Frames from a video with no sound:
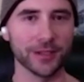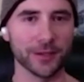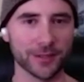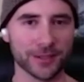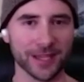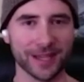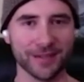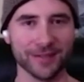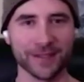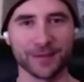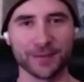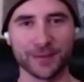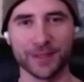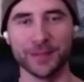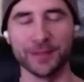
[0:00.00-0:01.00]
That was kind of like
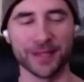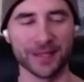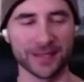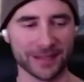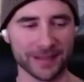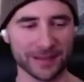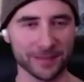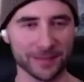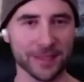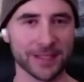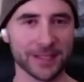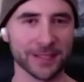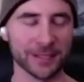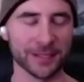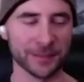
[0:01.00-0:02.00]
a really big
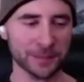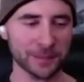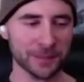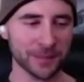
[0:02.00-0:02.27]
big deal.